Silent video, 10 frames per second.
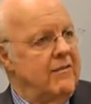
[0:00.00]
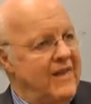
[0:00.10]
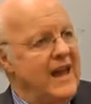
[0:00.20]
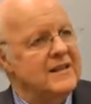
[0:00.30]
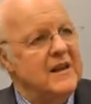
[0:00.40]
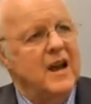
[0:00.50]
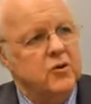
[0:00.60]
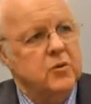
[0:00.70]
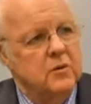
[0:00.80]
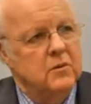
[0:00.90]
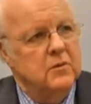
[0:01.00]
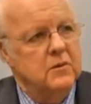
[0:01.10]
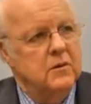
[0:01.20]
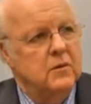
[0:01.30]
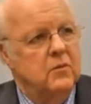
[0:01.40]
That is not true.
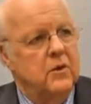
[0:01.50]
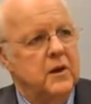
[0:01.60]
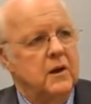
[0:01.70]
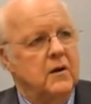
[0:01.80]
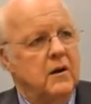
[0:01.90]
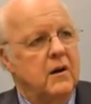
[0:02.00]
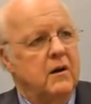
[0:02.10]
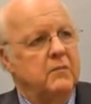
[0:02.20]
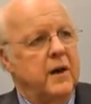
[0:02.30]
We are,